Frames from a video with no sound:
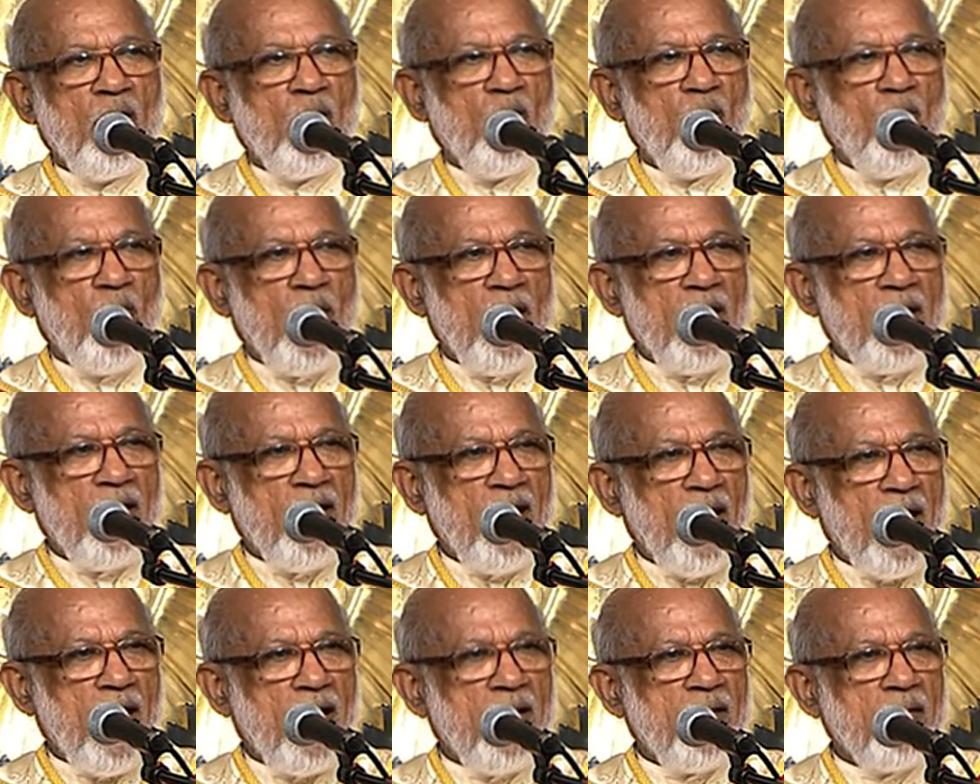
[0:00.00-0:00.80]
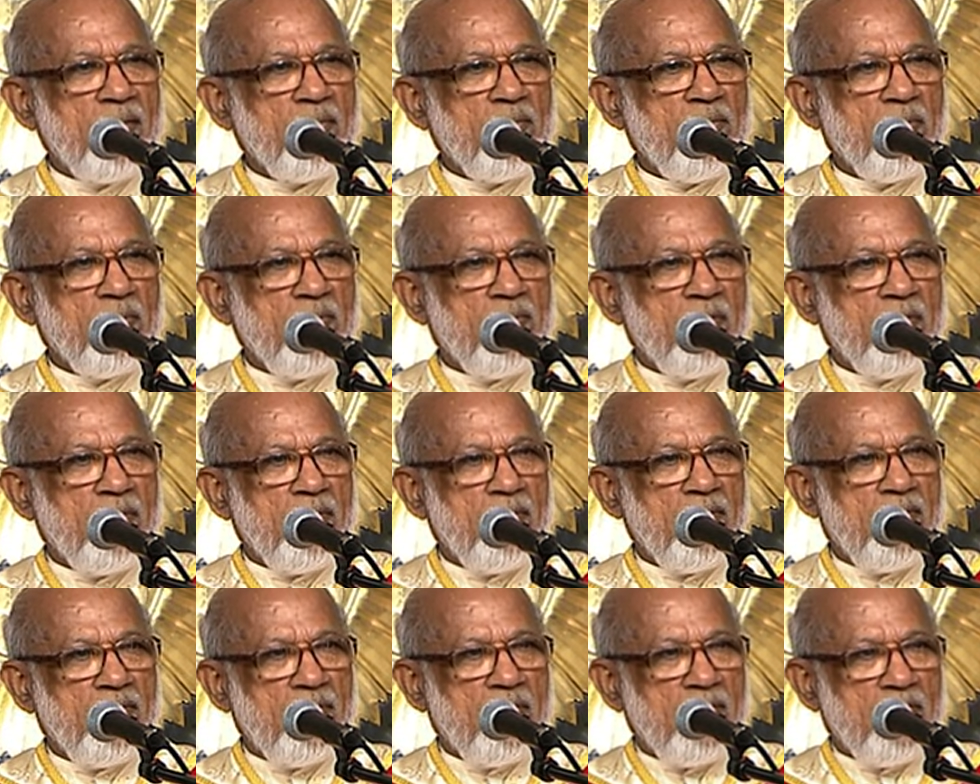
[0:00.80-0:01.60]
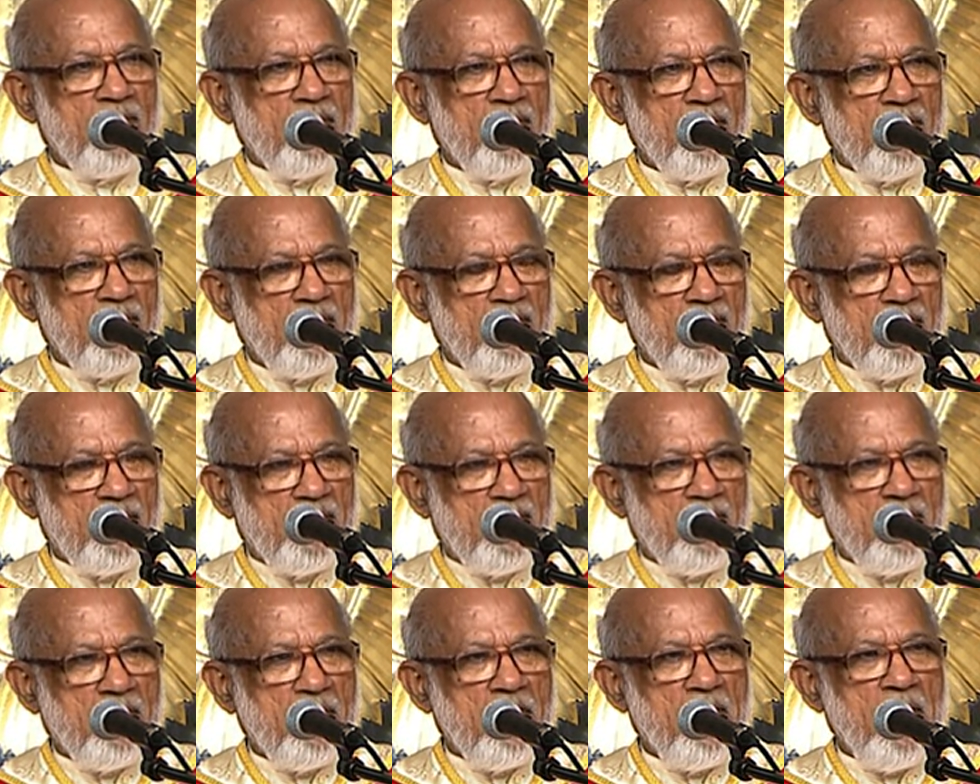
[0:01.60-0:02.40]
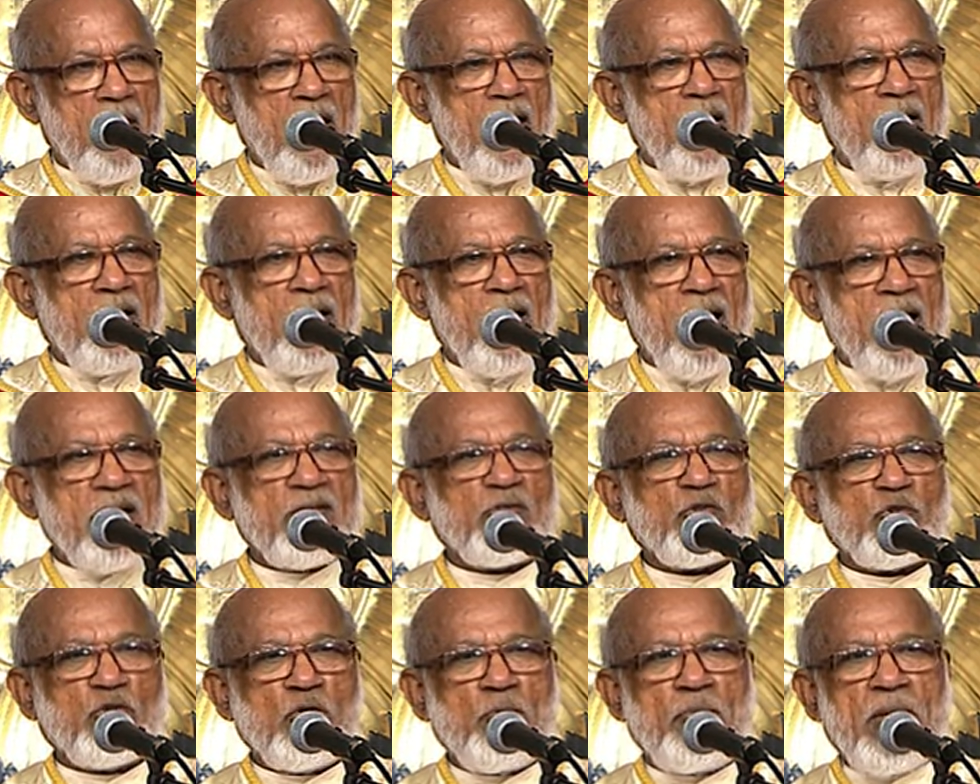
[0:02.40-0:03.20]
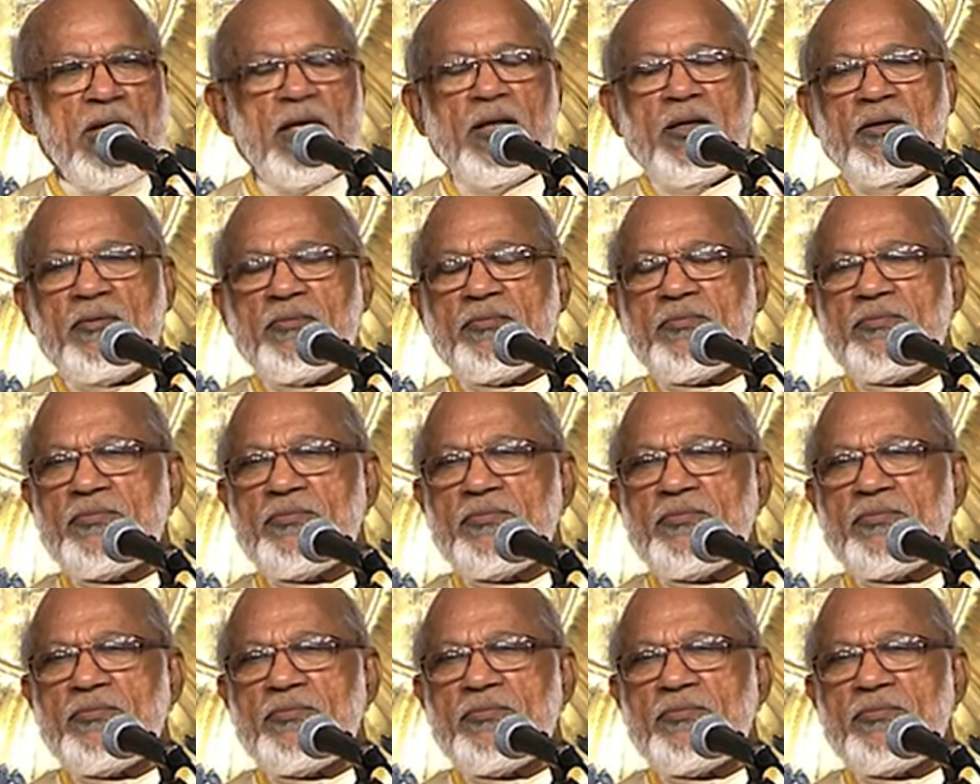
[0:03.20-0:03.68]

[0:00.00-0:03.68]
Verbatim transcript: One young man asked me,